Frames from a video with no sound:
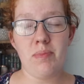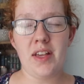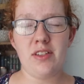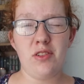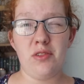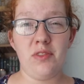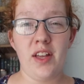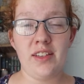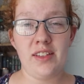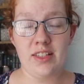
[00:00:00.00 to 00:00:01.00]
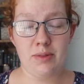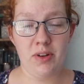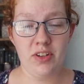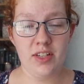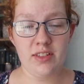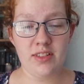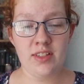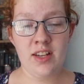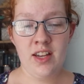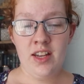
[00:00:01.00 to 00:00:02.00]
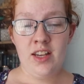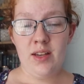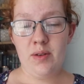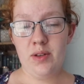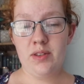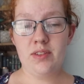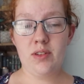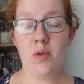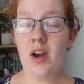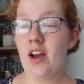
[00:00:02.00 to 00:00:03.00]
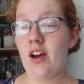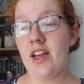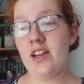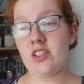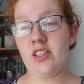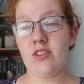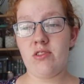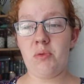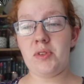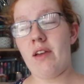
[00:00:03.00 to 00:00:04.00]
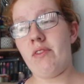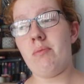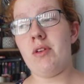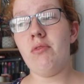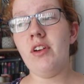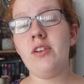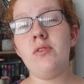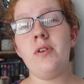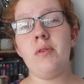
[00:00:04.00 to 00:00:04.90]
based off like experience, it was quite high actually because he was having a big wriggle.